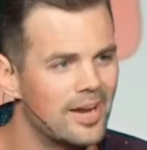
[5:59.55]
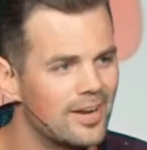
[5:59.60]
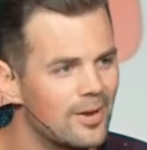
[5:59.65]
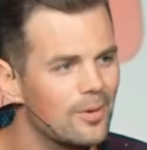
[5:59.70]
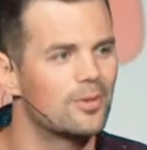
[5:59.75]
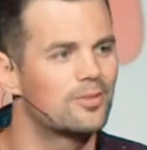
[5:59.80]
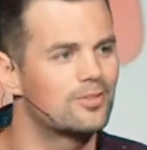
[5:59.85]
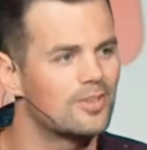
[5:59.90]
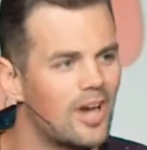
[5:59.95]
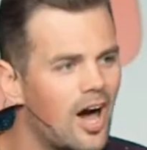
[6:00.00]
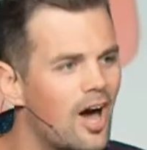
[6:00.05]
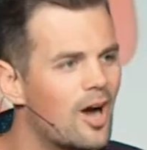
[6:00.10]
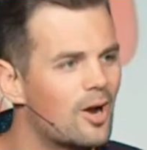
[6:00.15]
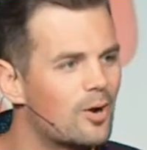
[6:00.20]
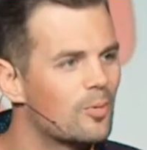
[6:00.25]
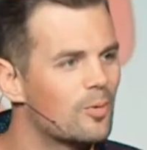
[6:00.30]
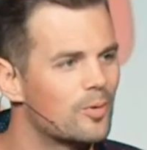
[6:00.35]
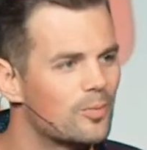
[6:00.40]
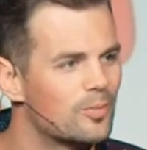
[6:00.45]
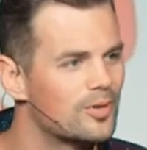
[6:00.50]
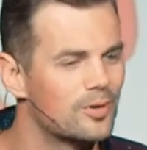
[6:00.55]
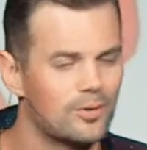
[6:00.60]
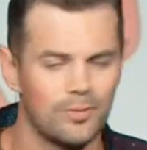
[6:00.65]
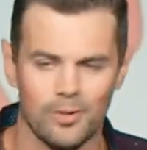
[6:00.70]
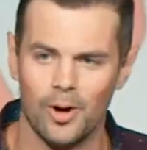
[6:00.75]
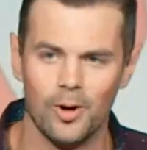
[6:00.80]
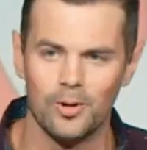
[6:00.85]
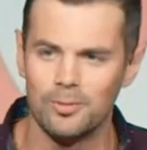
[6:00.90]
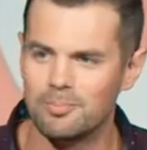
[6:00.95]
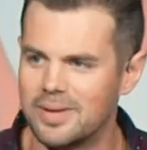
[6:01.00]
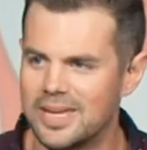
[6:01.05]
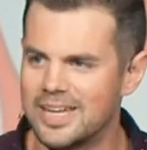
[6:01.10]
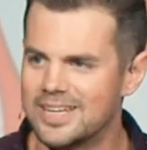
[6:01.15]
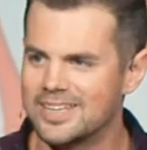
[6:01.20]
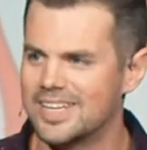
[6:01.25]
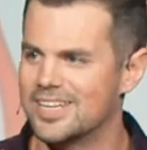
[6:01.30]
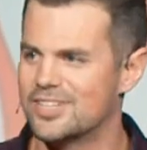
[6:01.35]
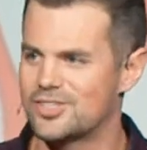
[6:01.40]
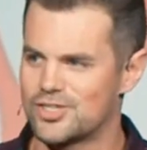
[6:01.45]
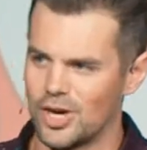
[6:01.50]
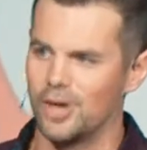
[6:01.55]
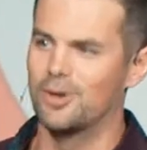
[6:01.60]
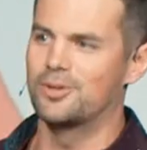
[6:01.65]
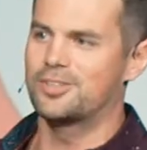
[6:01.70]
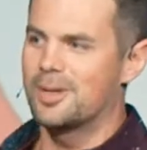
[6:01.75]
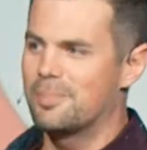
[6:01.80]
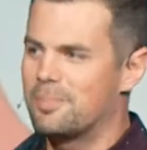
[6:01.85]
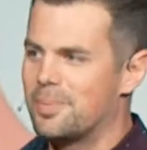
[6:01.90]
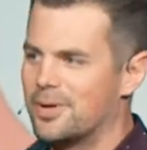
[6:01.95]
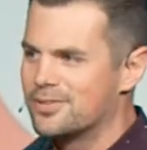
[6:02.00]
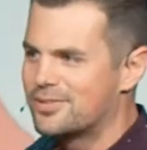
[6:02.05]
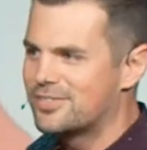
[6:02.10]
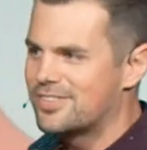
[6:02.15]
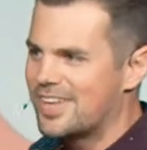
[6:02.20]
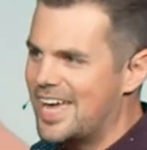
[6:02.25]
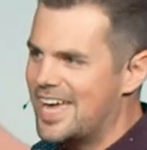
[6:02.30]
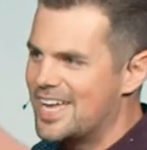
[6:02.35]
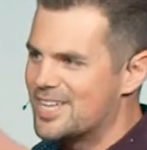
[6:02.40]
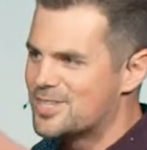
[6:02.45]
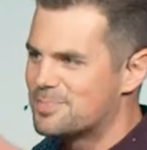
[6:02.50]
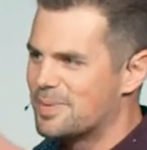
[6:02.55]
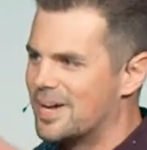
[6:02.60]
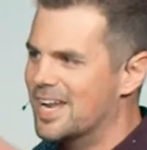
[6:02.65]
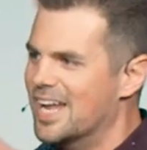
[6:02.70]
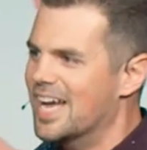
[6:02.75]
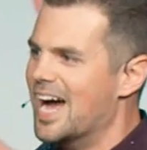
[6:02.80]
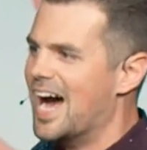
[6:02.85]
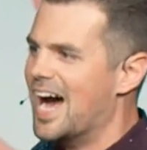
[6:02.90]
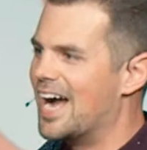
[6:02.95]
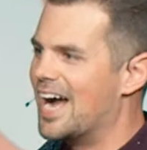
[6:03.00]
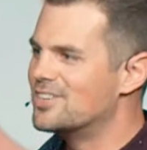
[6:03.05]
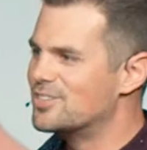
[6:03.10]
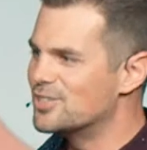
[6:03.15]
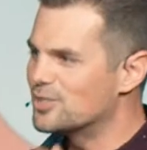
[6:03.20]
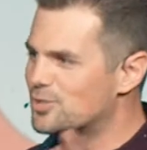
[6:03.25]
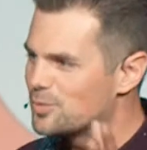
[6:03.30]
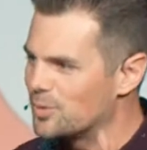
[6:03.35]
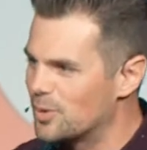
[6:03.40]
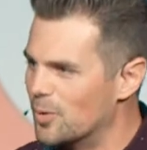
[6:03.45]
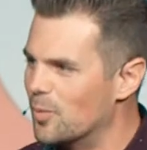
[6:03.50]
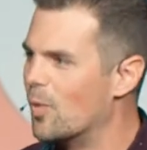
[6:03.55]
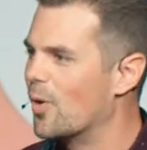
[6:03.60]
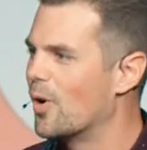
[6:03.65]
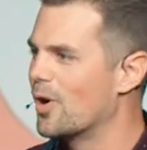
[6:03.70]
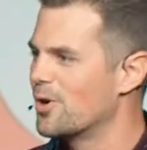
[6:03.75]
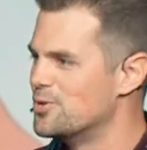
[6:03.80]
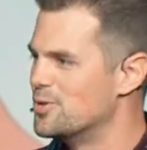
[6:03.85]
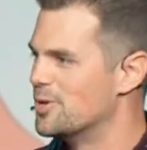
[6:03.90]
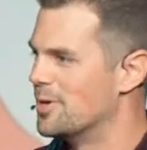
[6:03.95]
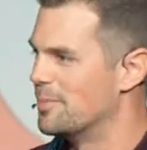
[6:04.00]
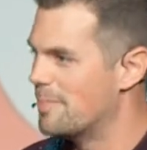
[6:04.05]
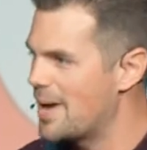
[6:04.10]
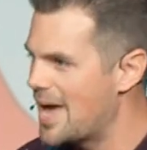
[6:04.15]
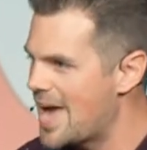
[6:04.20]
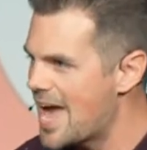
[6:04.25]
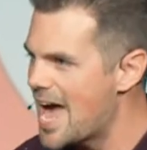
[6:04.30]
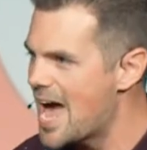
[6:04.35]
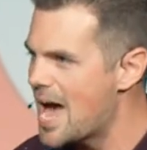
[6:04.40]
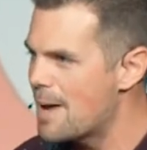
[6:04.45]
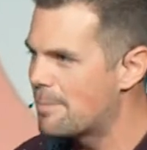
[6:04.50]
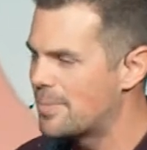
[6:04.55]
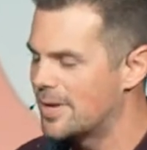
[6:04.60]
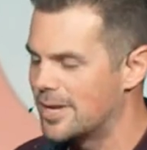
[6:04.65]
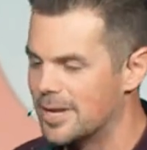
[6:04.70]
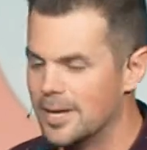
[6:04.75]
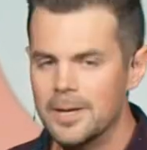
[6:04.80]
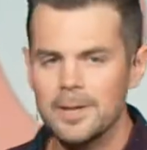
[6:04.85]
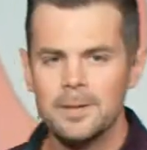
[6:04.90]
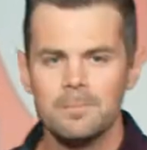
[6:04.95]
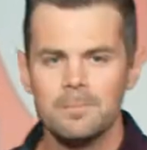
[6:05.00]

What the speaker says: I know it's awkward when grown men get choked up on stage, but I just want to warn you, it may happen.